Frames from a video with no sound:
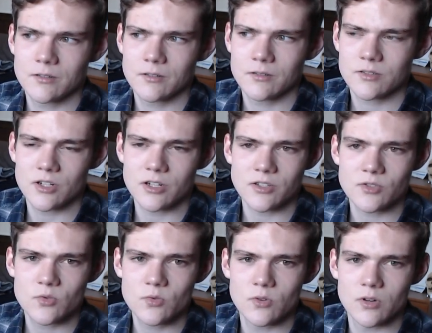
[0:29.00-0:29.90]
starting
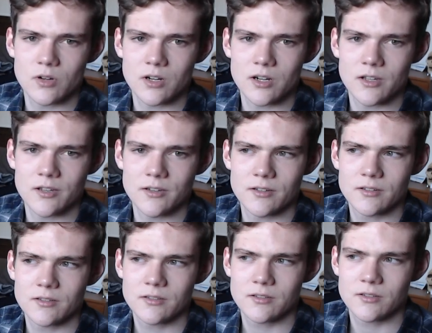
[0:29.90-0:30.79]
school on
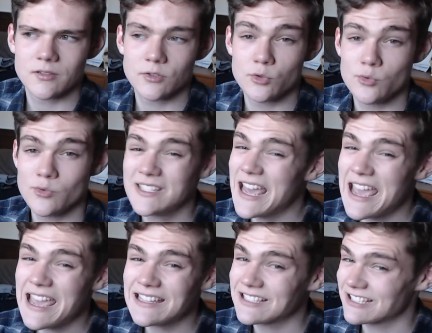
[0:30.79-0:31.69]
Tuesday,
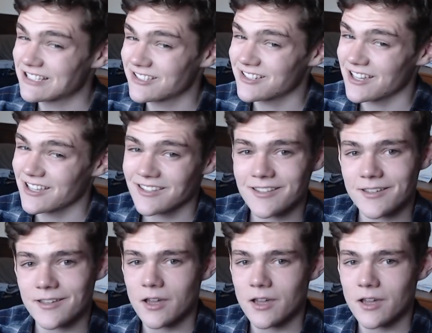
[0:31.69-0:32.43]
I think.